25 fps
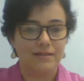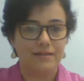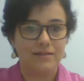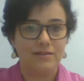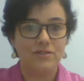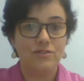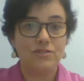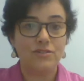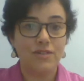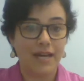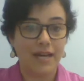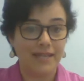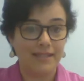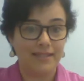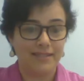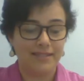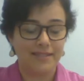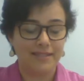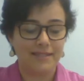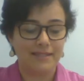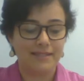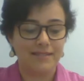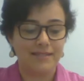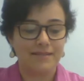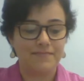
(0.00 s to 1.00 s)
Try
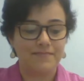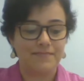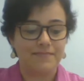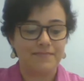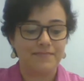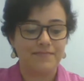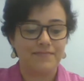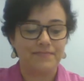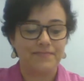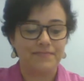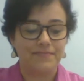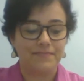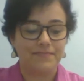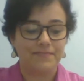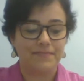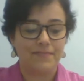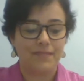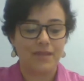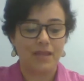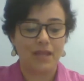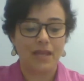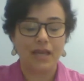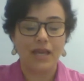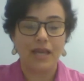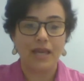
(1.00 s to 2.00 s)
this.
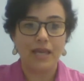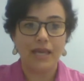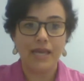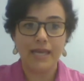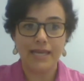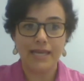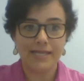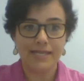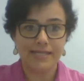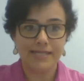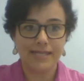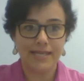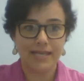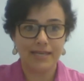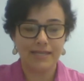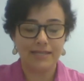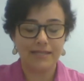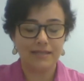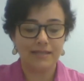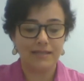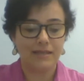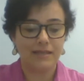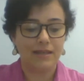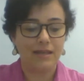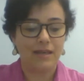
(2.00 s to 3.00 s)
He said,